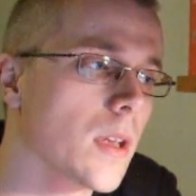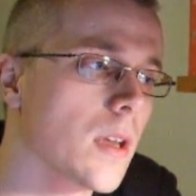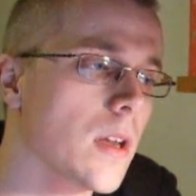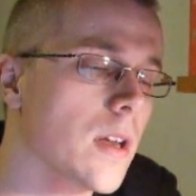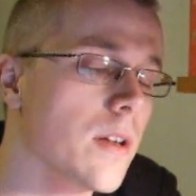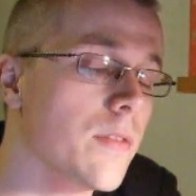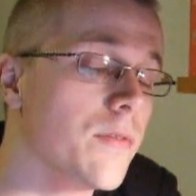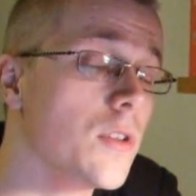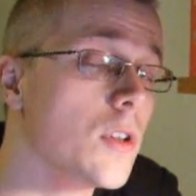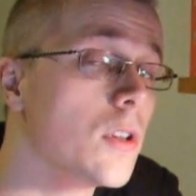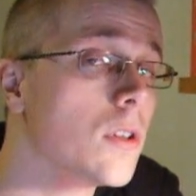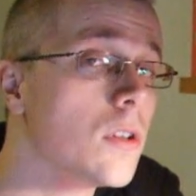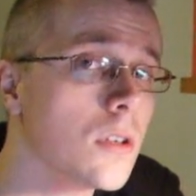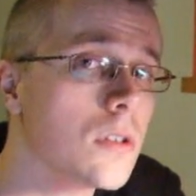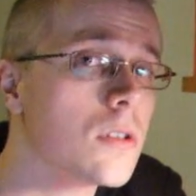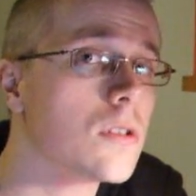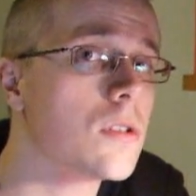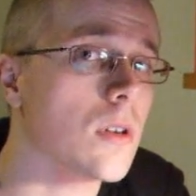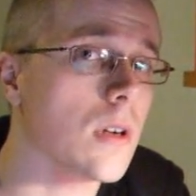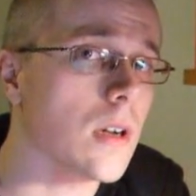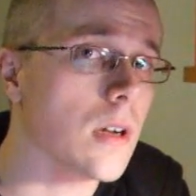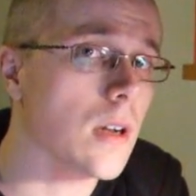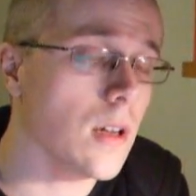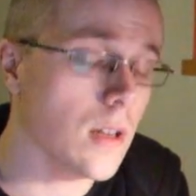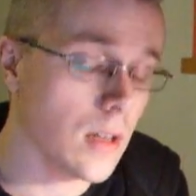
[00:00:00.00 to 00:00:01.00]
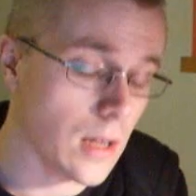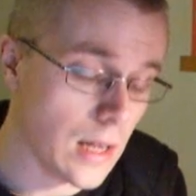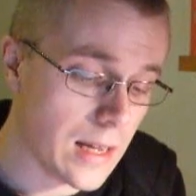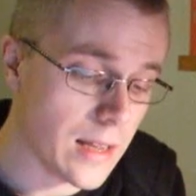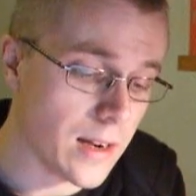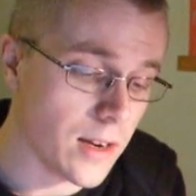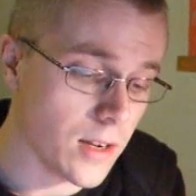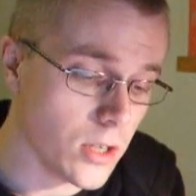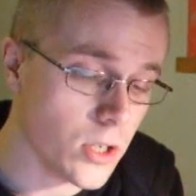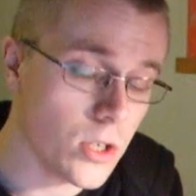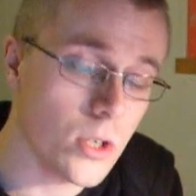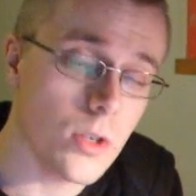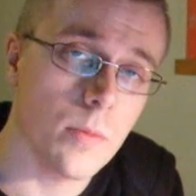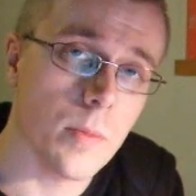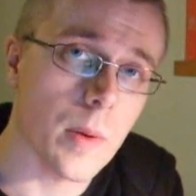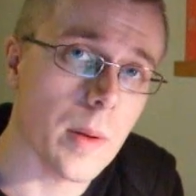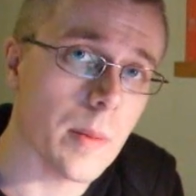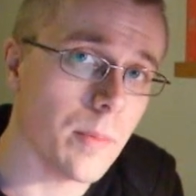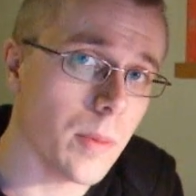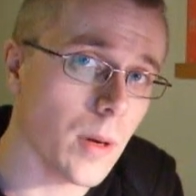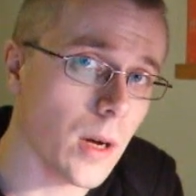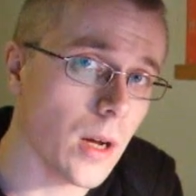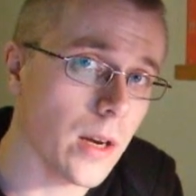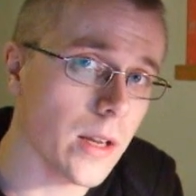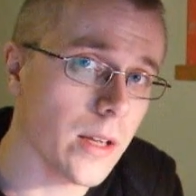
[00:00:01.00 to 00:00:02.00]
if you look at a human
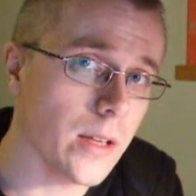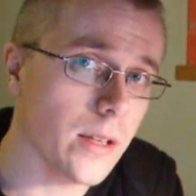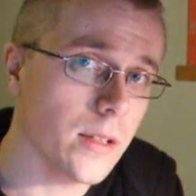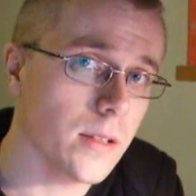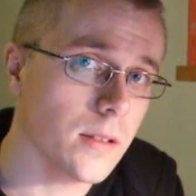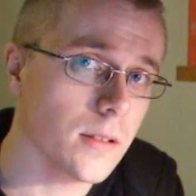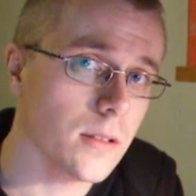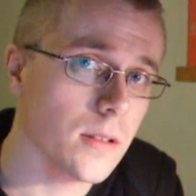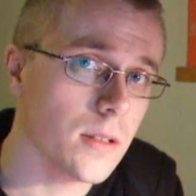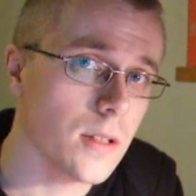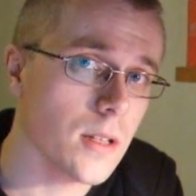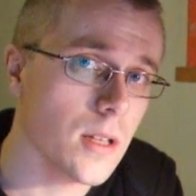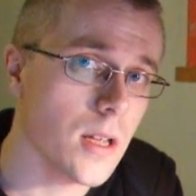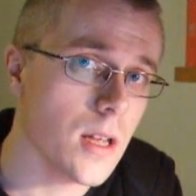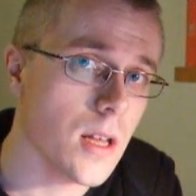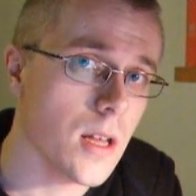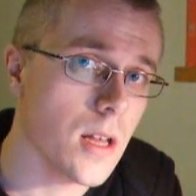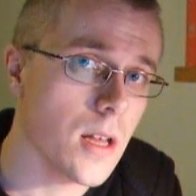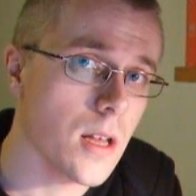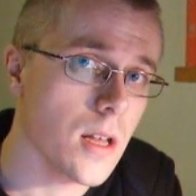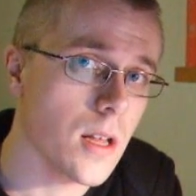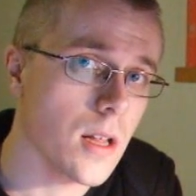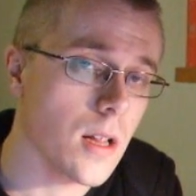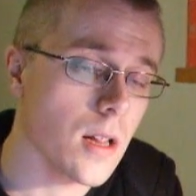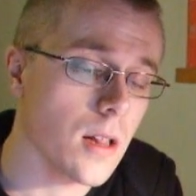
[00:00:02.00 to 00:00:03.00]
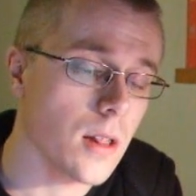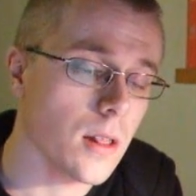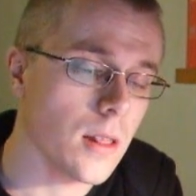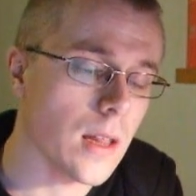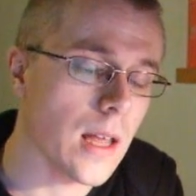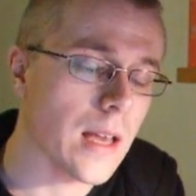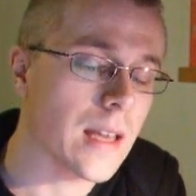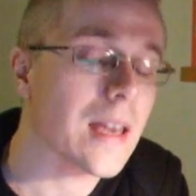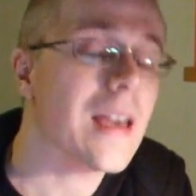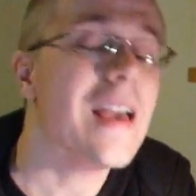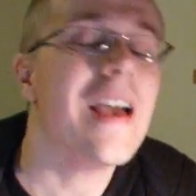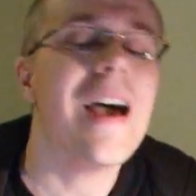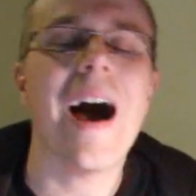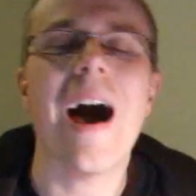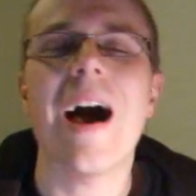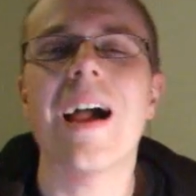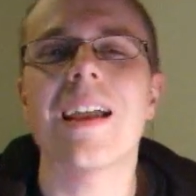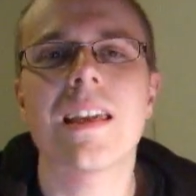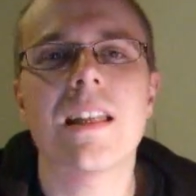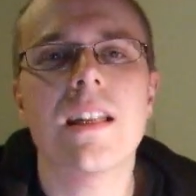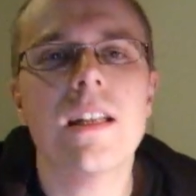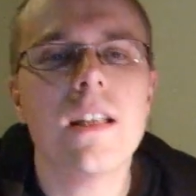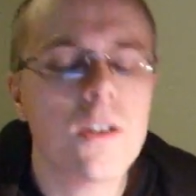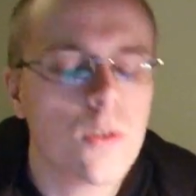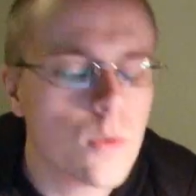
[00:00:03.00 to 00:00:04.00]
body, like, I
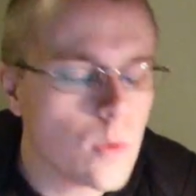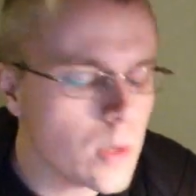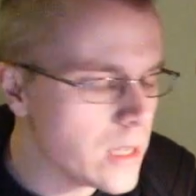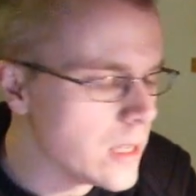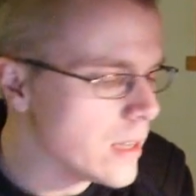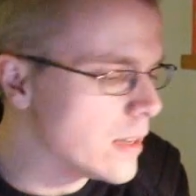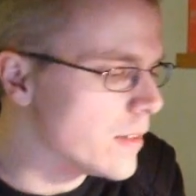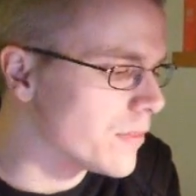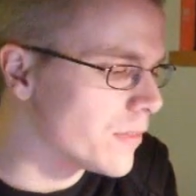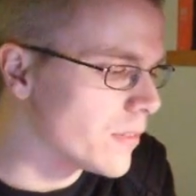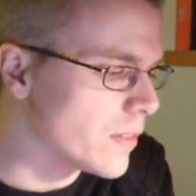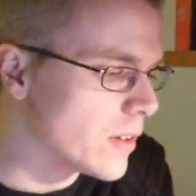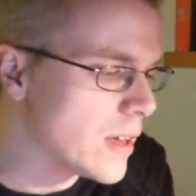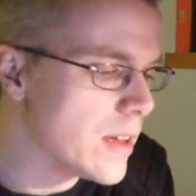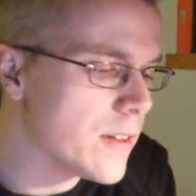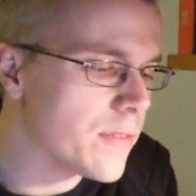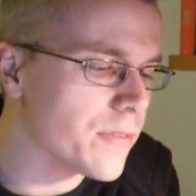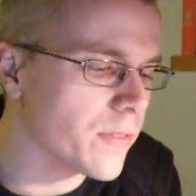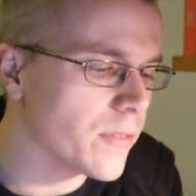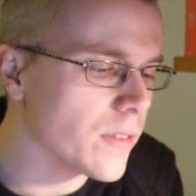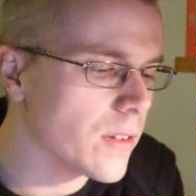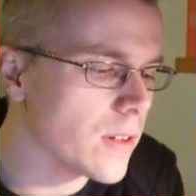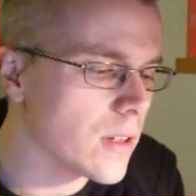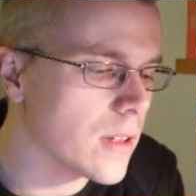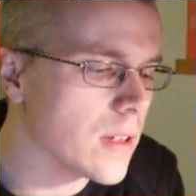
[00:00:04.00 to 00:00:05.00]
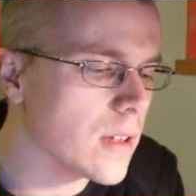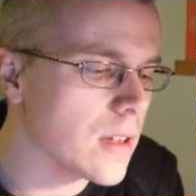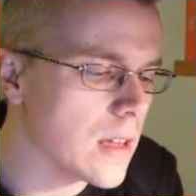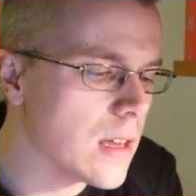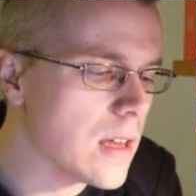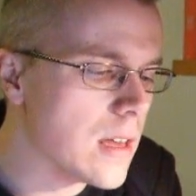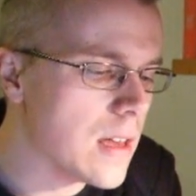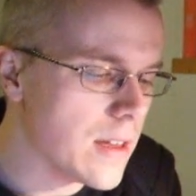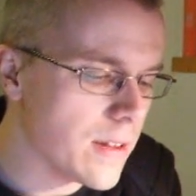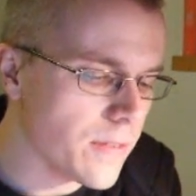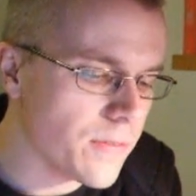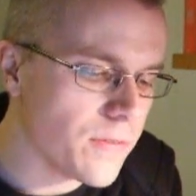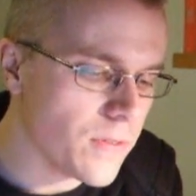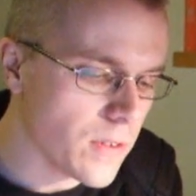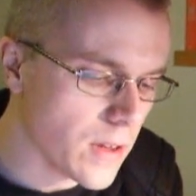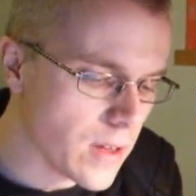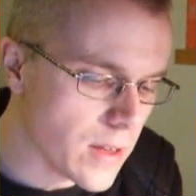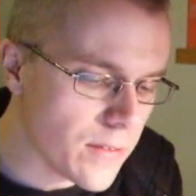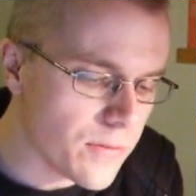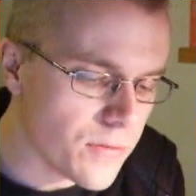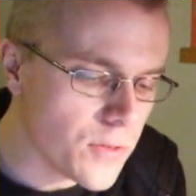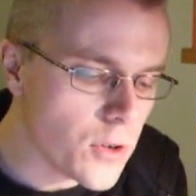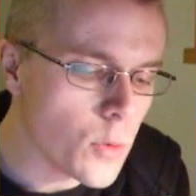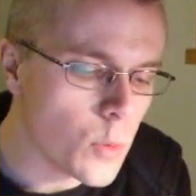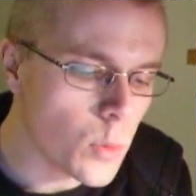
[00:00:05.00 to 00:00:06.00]
can agree
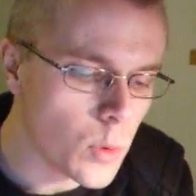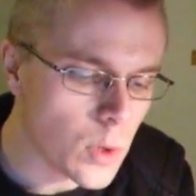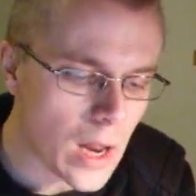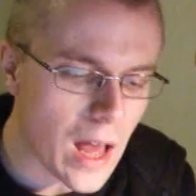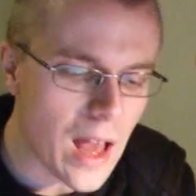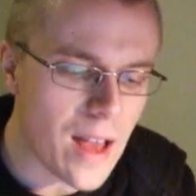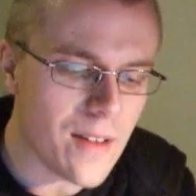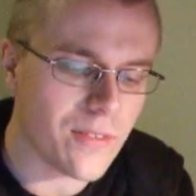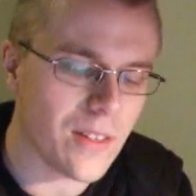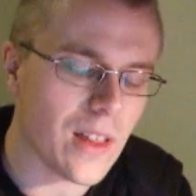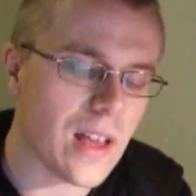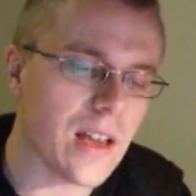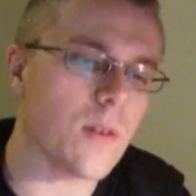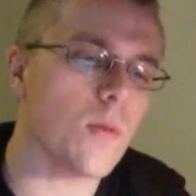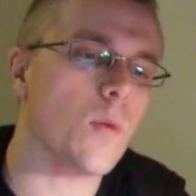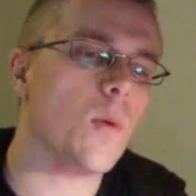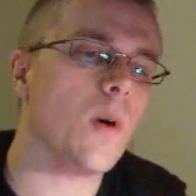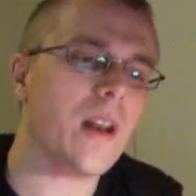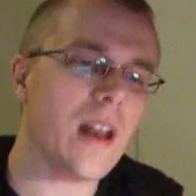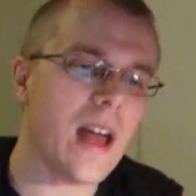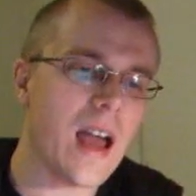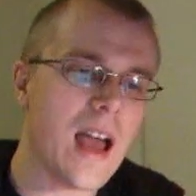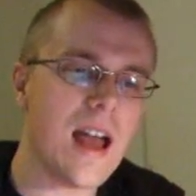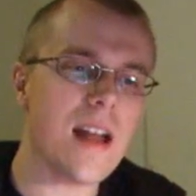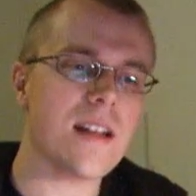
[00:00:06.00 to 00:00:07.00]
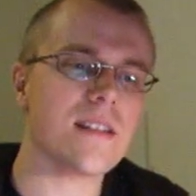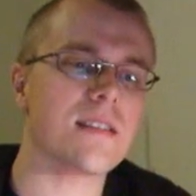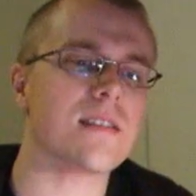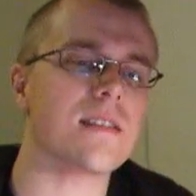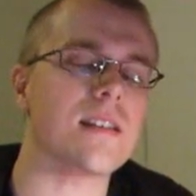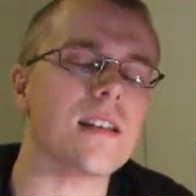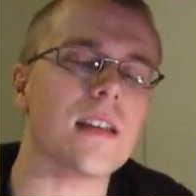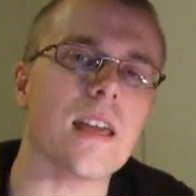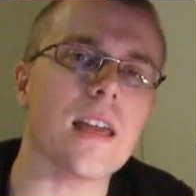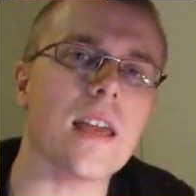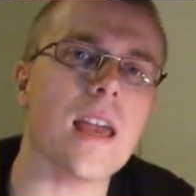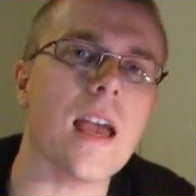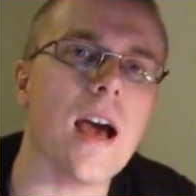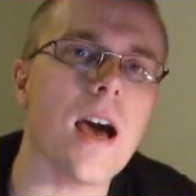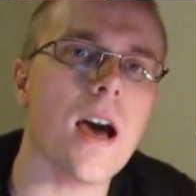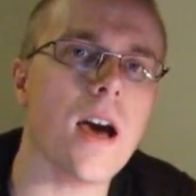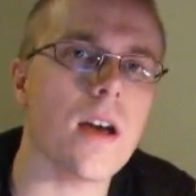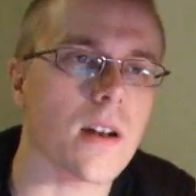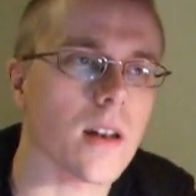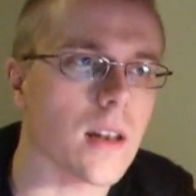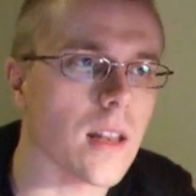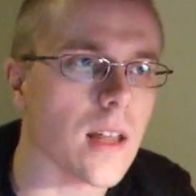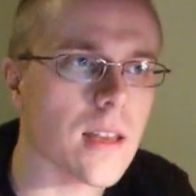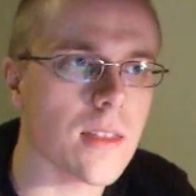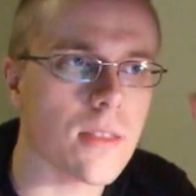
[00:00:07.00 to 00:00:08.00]
if you would have like one hand sticking out
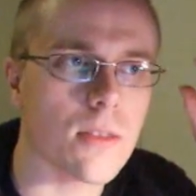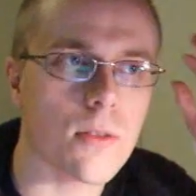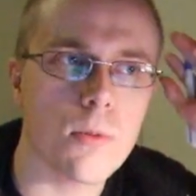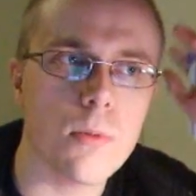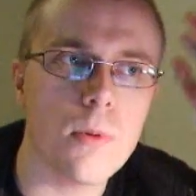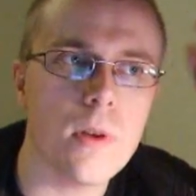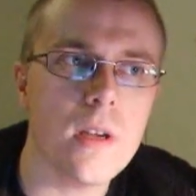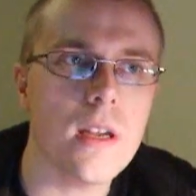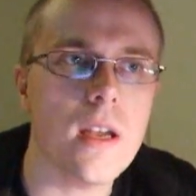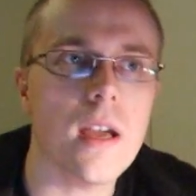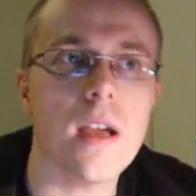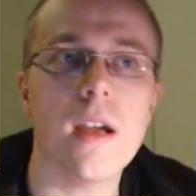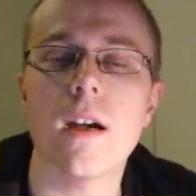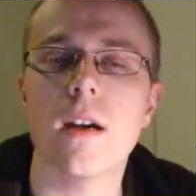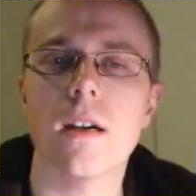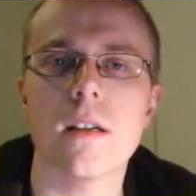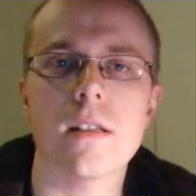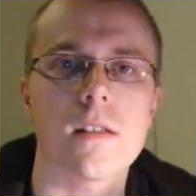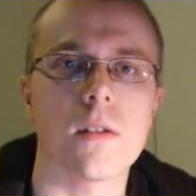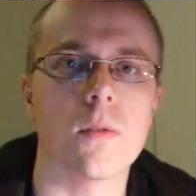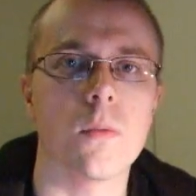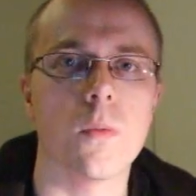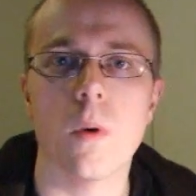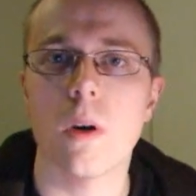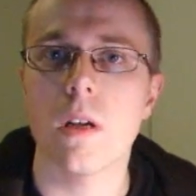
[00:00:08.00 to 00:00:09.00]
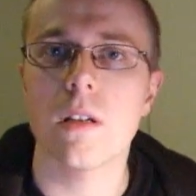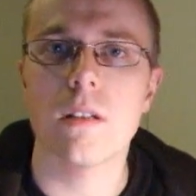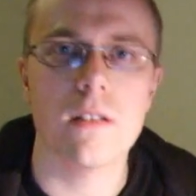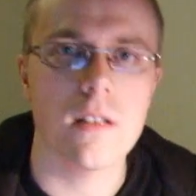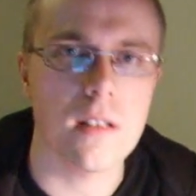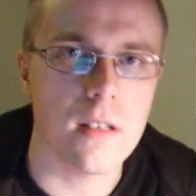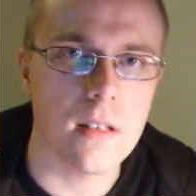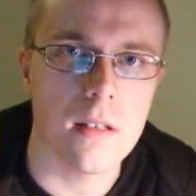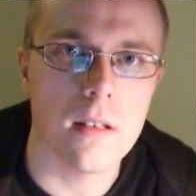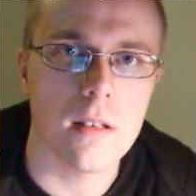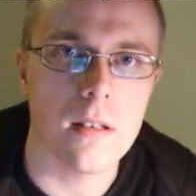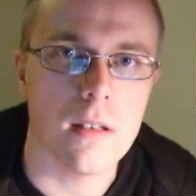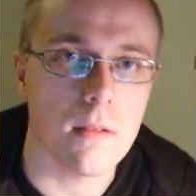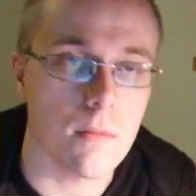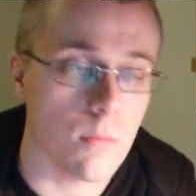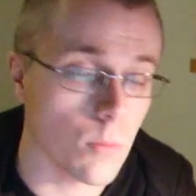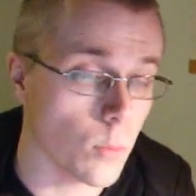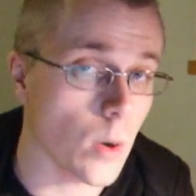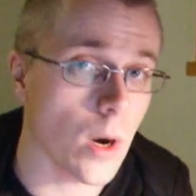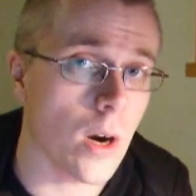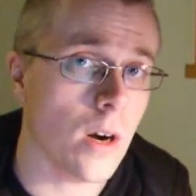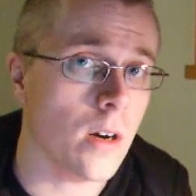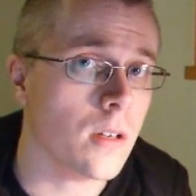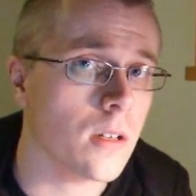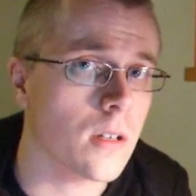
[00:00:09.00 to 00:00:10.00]
and like 3 ears and one didn't
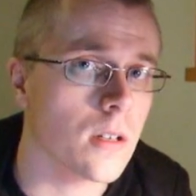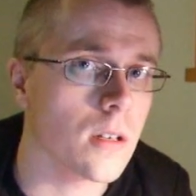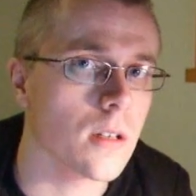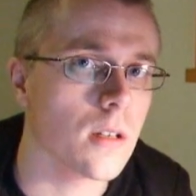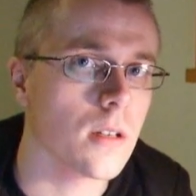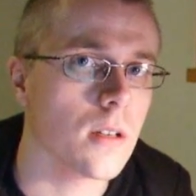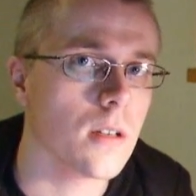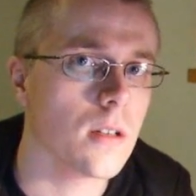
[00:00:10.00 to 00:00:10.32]
work